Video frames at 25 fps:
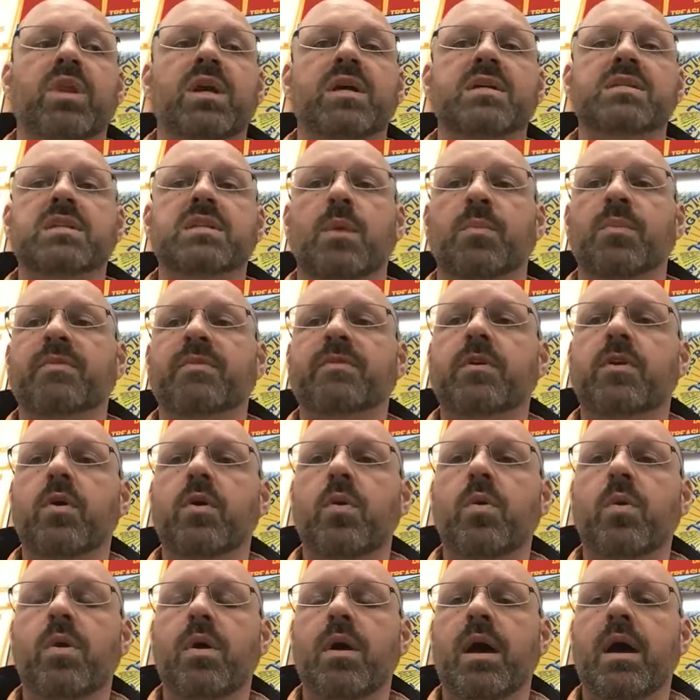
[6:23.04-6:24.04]
Some of
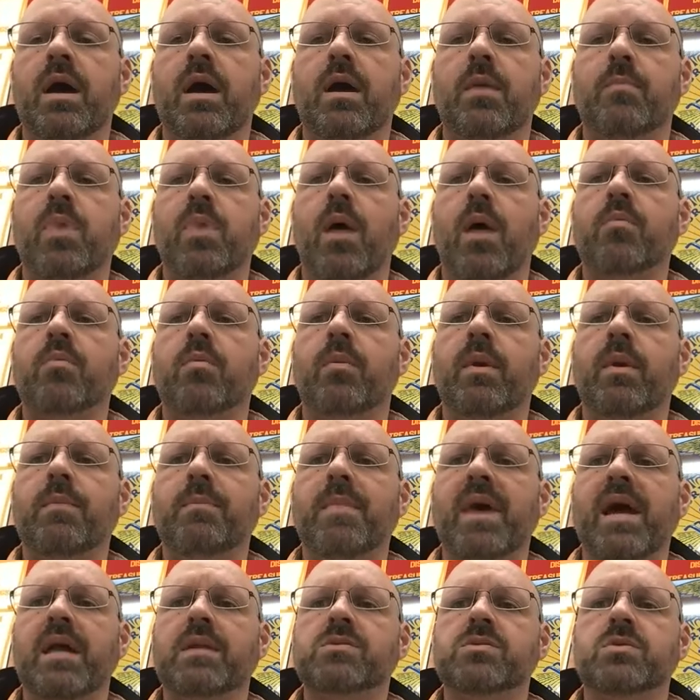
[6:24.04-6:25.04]
you probably
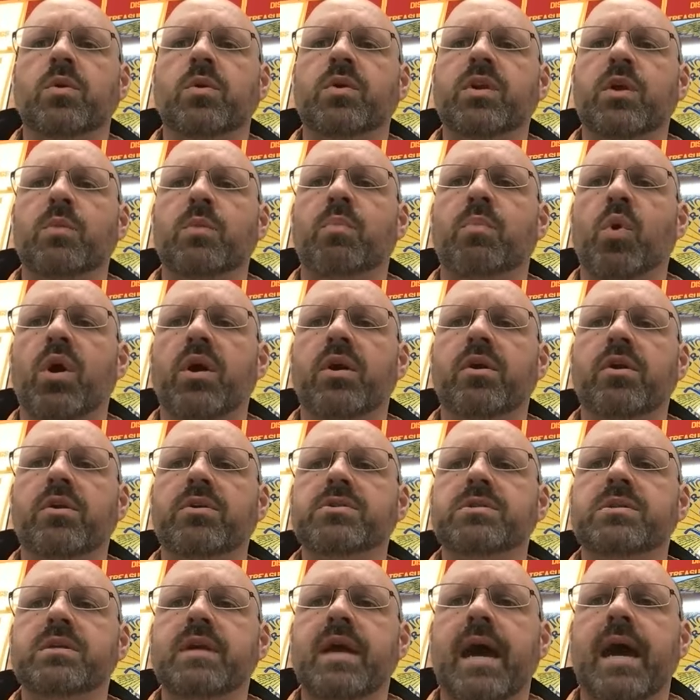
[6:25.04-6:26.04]
met Sonia
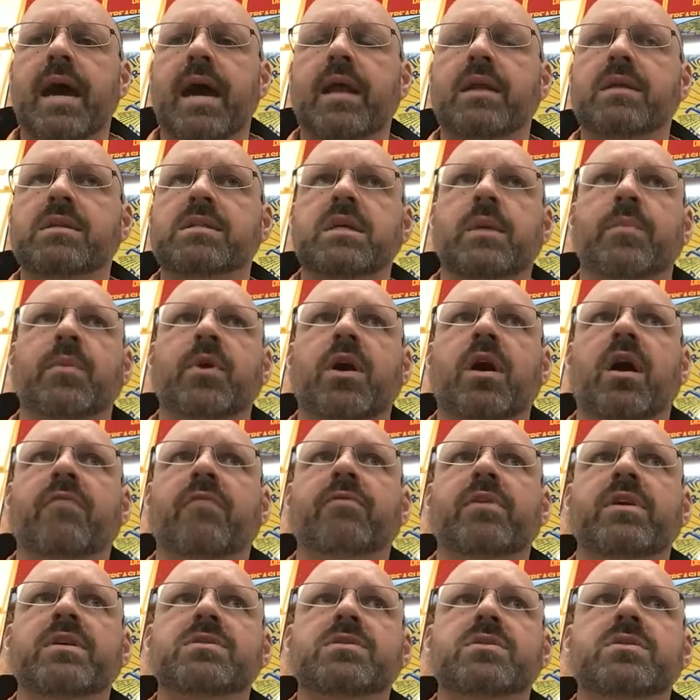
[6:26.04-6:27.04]
Borders at summer
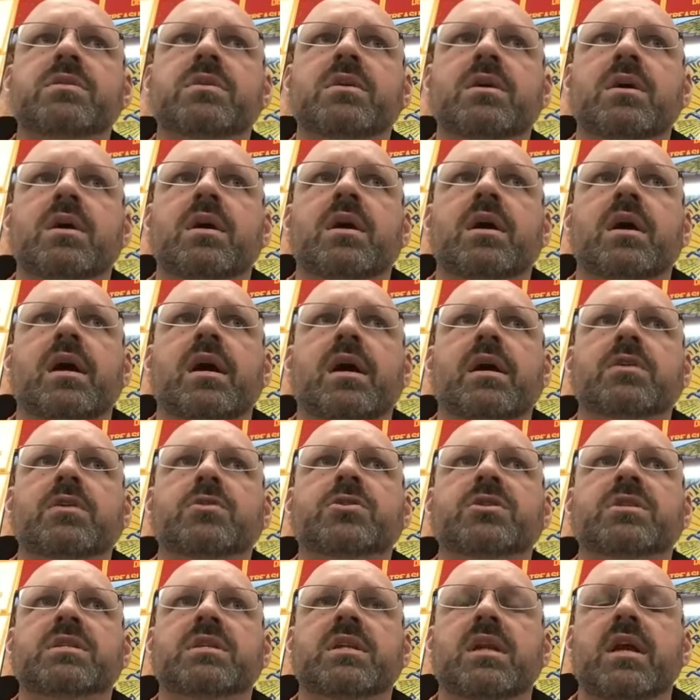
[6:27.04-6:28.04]
conference.
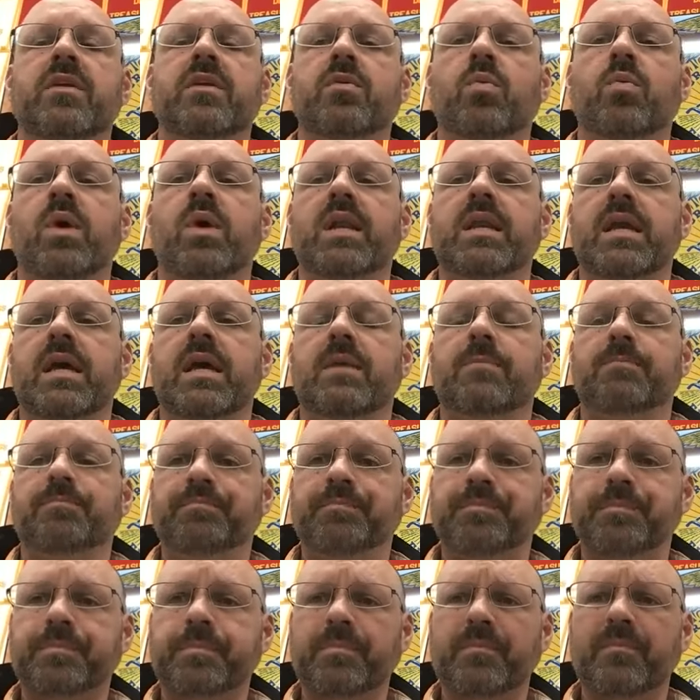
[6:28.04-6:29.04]
She's another one that
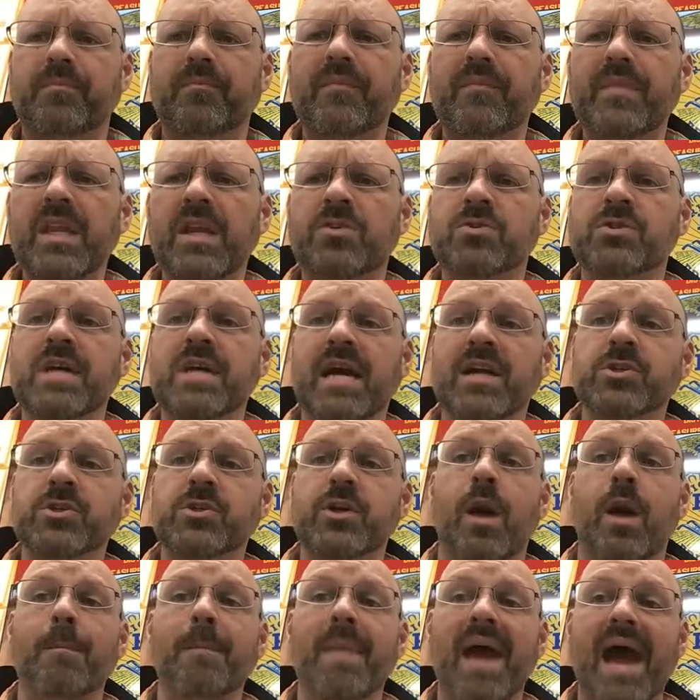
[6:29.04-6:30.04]
is
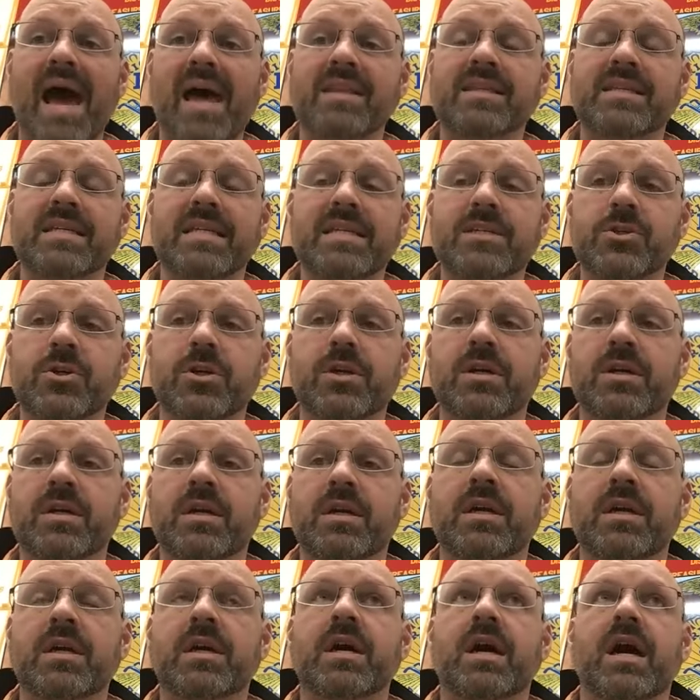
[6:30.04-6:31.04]
actually our math teacher,
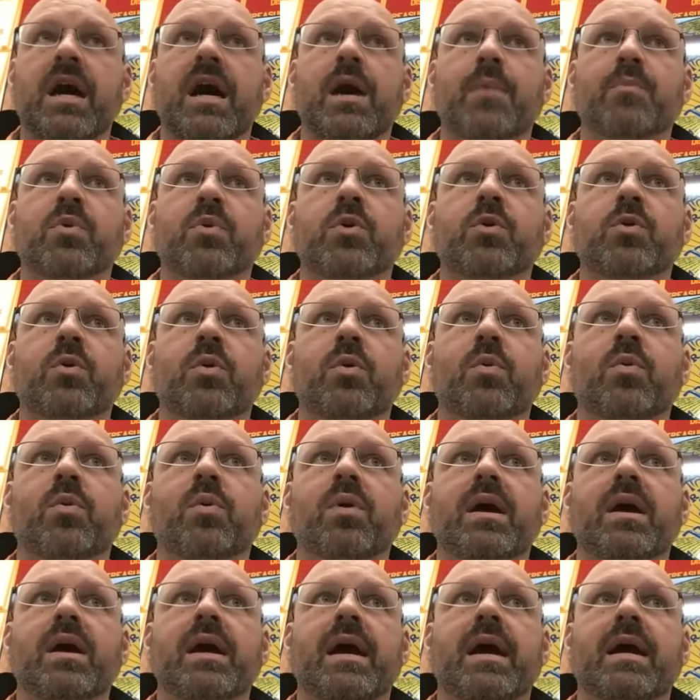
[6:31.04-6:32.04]
who
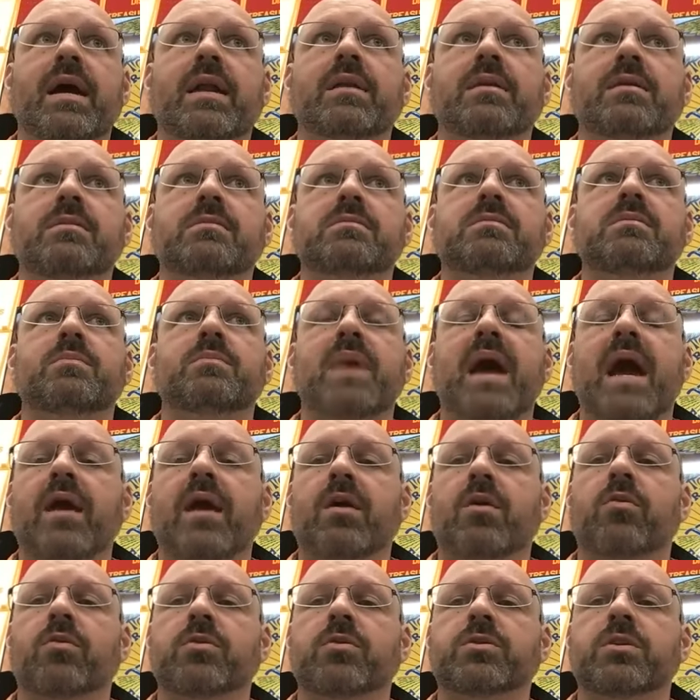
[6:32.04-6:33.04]
had some
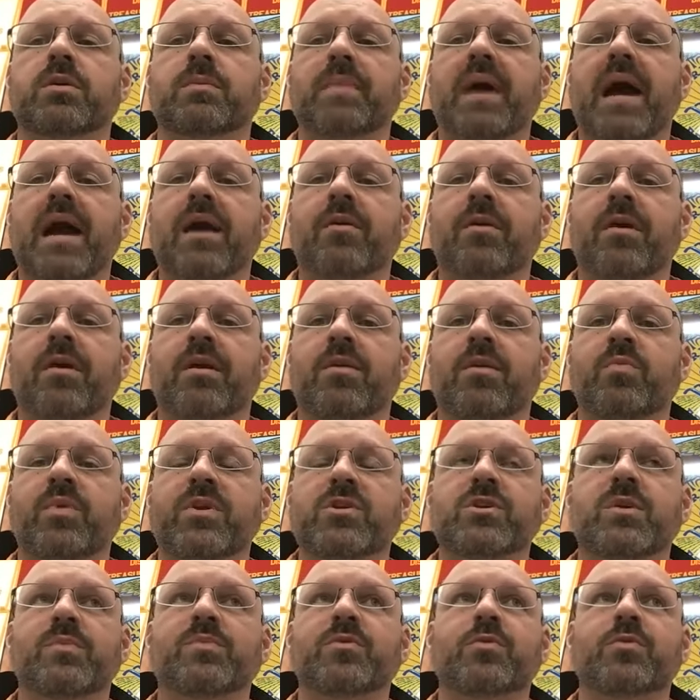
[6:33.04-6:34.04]
agricultural background, and we
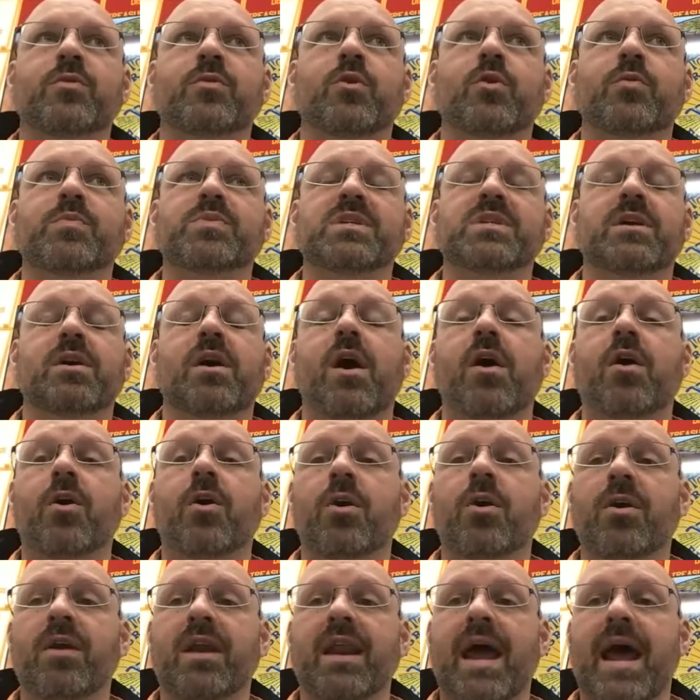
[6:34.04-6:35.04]
jumped through the hoops and got
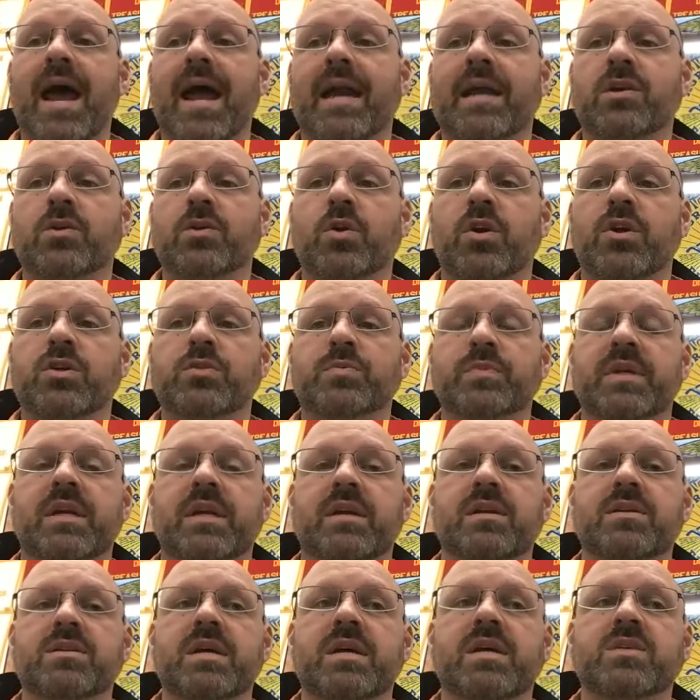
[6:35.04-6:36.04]
her an ag endorsement
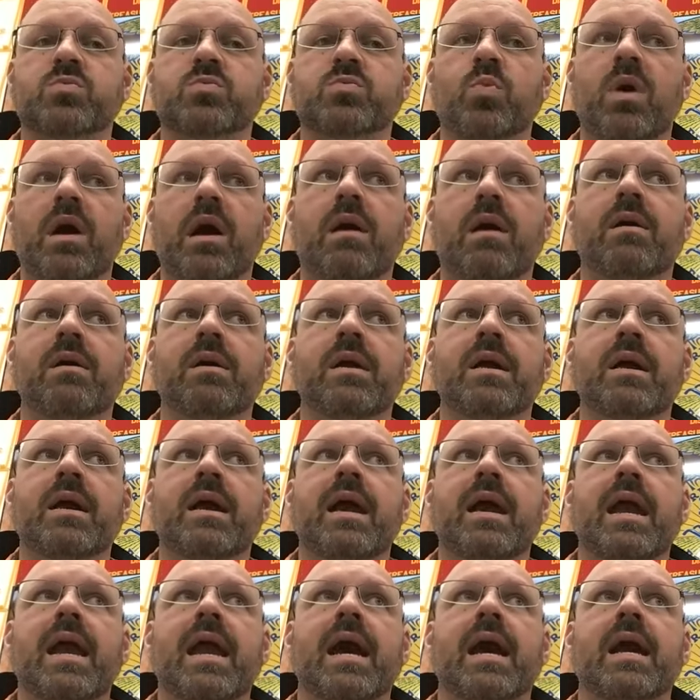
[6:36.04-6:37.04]
as well.
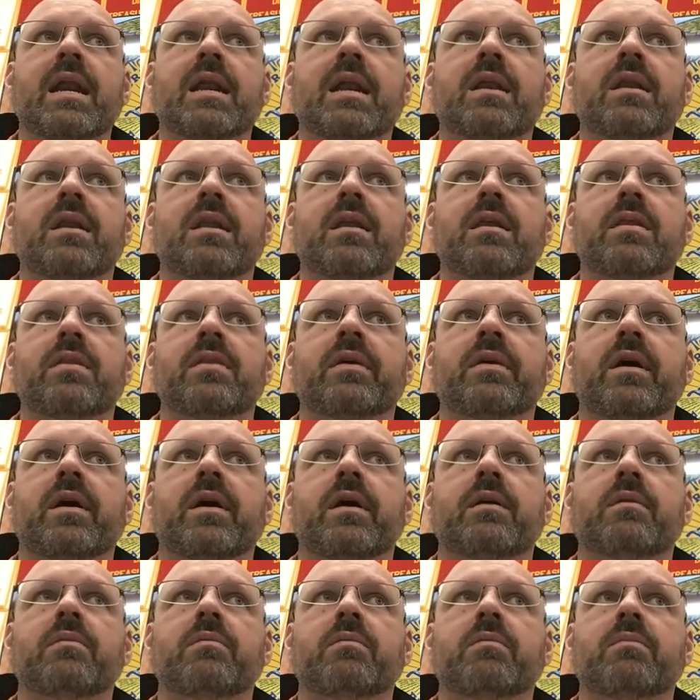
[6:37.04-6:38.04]
And
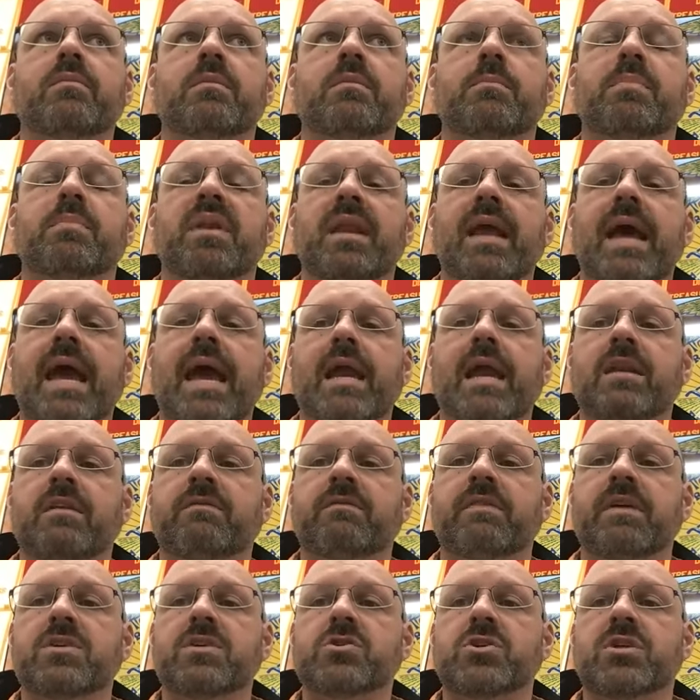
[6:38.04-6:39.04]
the planned
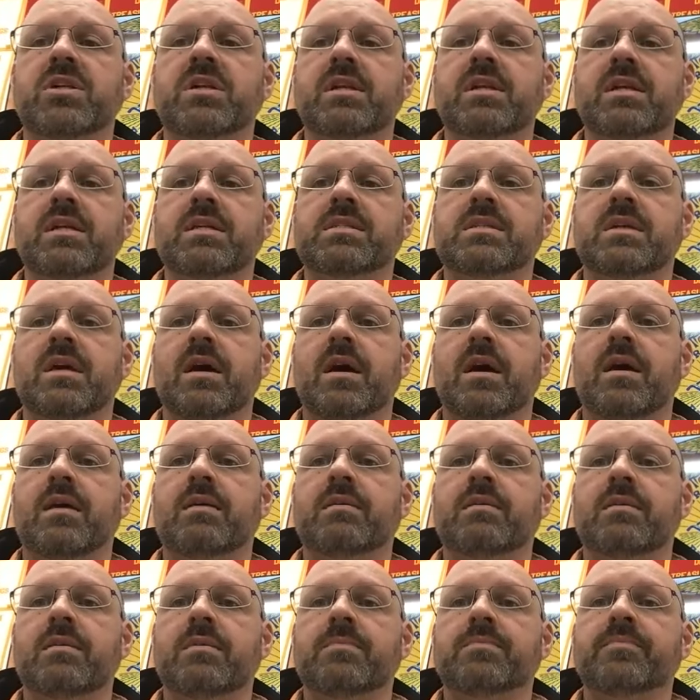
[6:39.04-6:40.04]
vision is
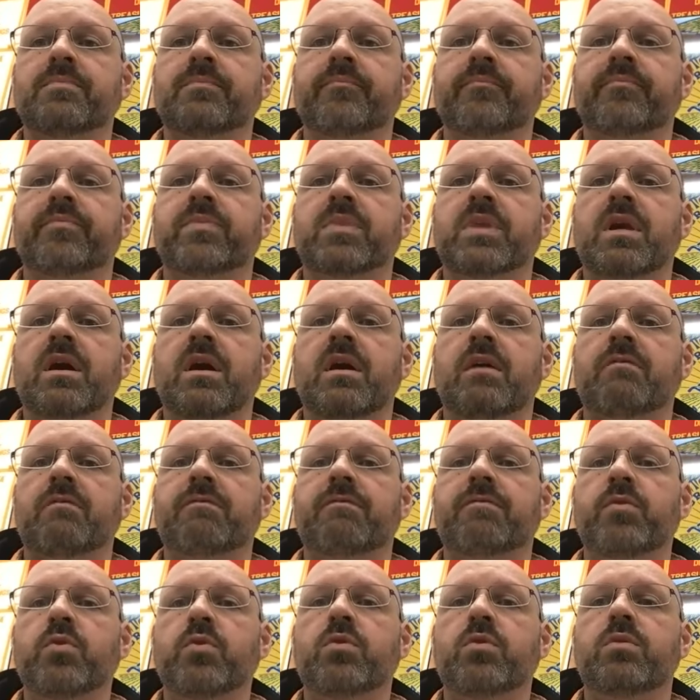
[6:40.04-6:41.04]
a
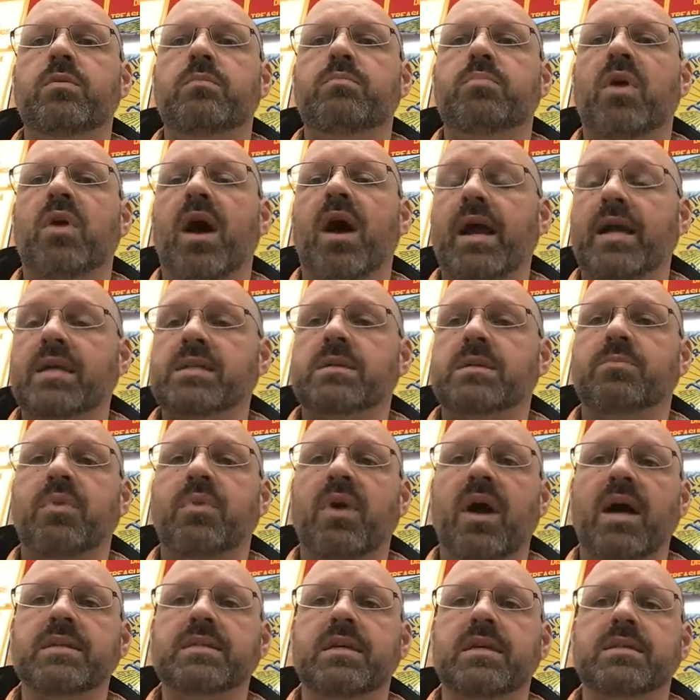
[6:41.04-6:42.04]
food products and
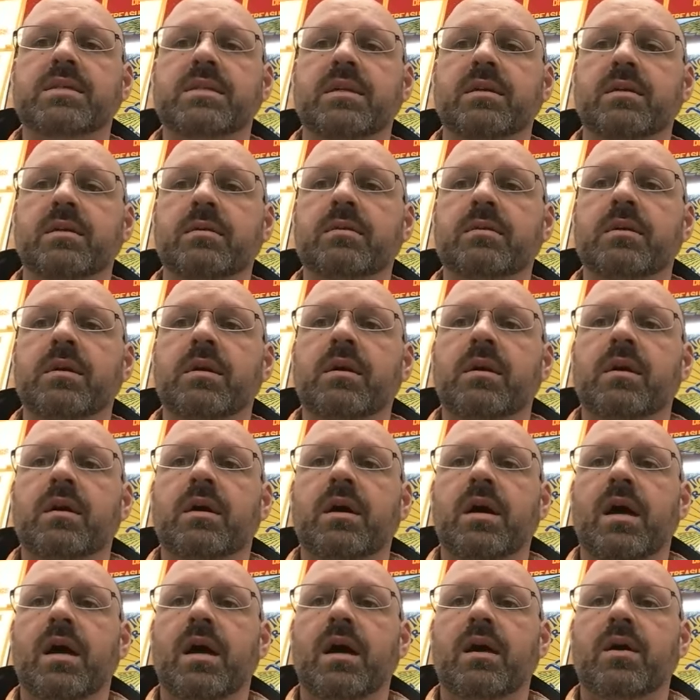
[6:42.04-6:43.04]
processing
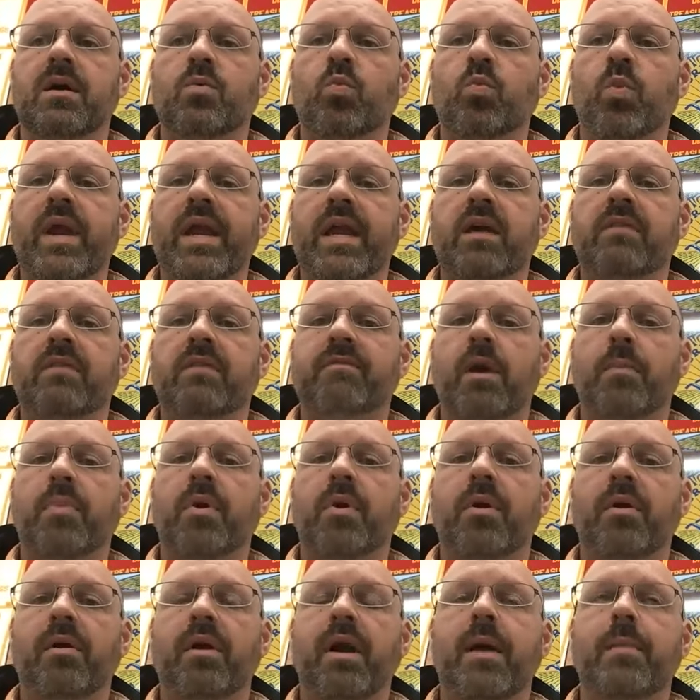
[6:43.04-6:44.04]
wing of our
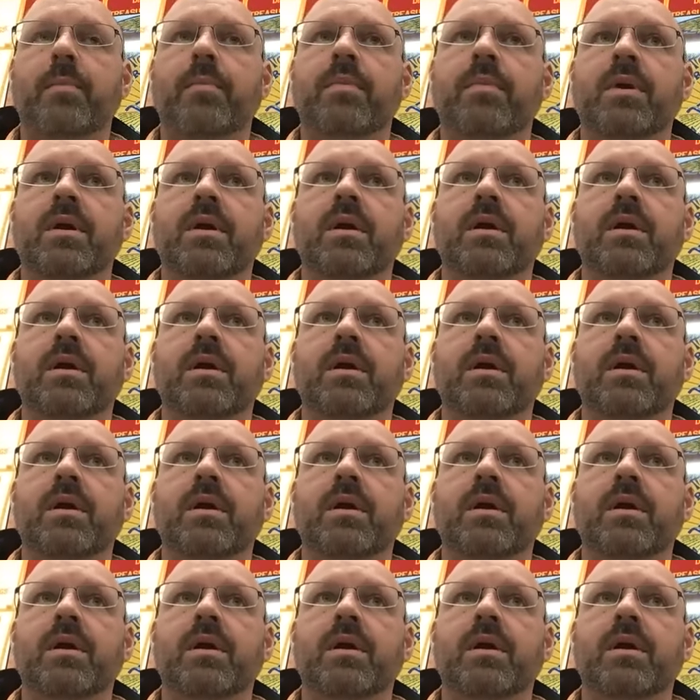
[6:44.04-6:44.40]
program.